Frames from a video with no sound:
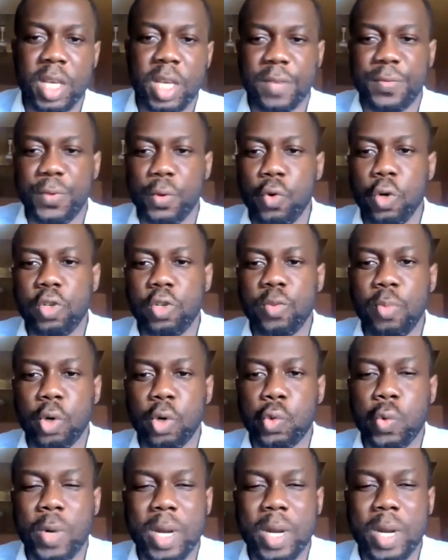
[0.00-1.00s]
If you go to
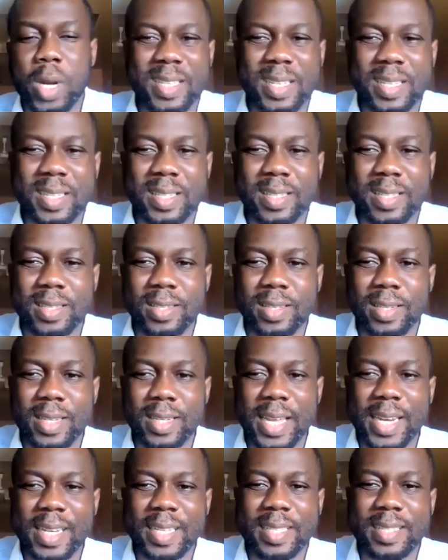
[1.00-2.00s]
Botswana, for
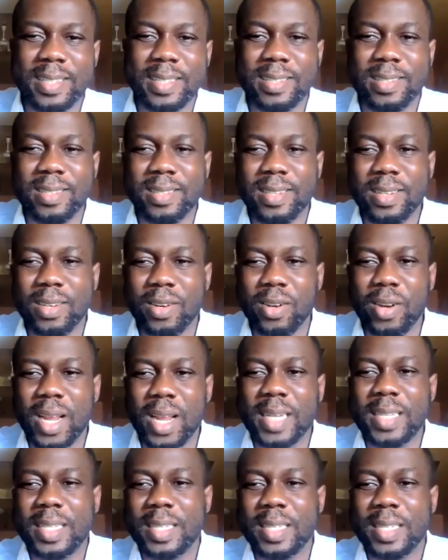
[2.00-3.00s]
instance, there is
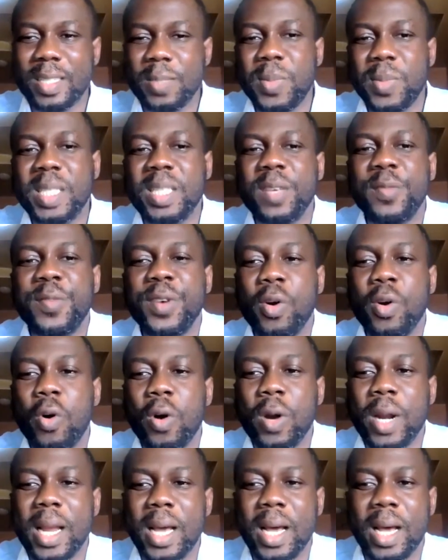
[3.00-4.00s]
nothing specific
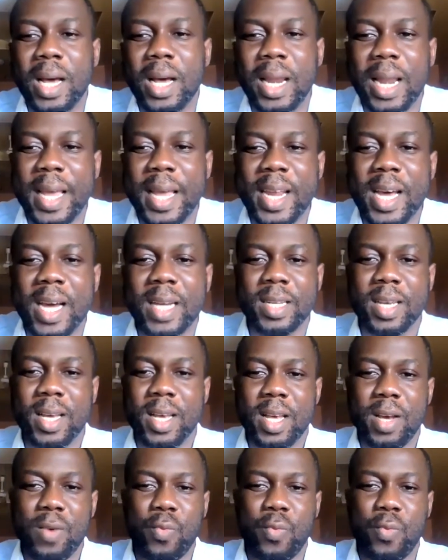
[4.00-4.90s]
on uh, like that.